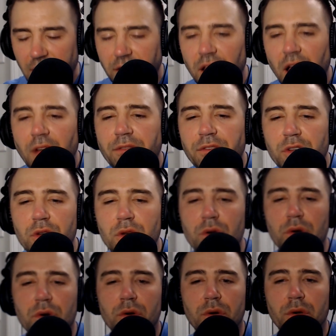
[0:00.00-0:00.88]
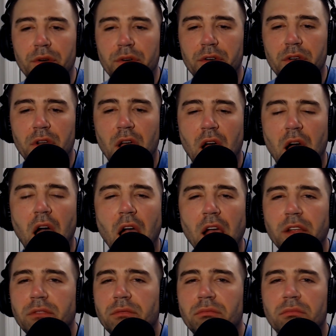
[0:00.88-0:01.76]
I love you, and
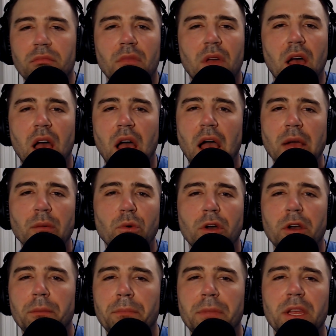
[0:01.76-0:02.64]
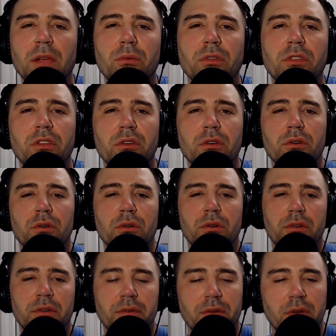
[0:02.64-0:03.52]
I want to be with
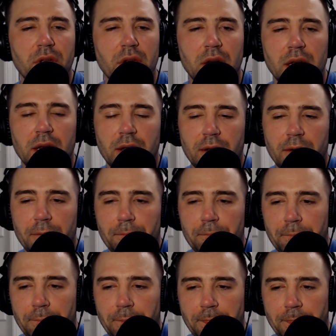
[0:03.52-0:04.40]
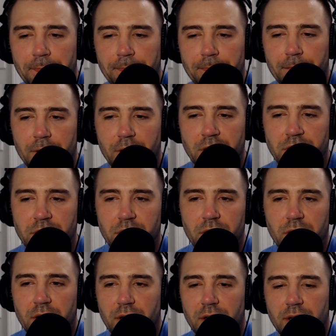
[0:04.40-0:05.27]
you,
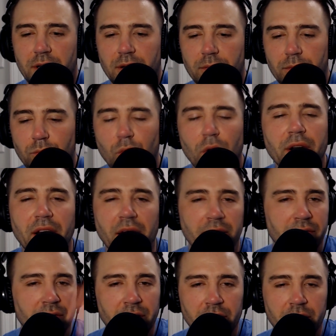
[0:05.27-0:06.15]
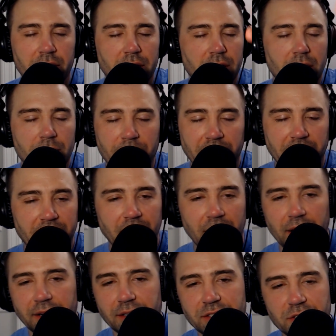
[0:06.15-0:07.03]
and whatever. Oh my
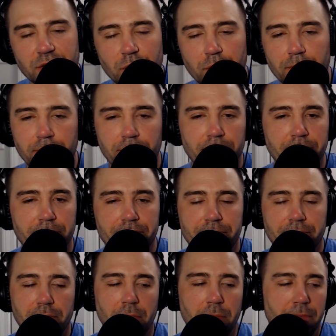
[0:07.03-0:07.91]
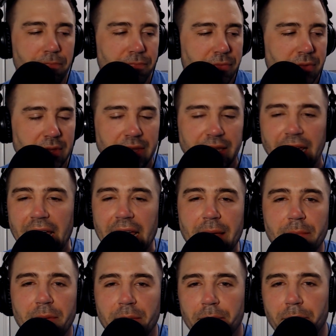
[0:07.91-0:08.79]
God, it's so
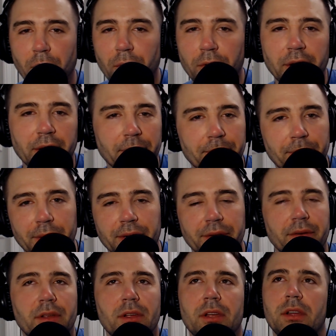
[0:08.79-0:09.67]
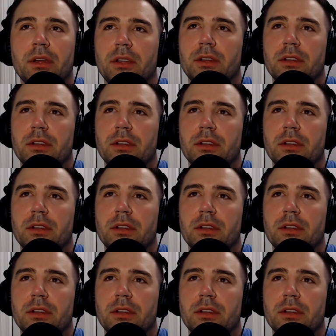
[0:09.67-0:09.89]
lame and boring. But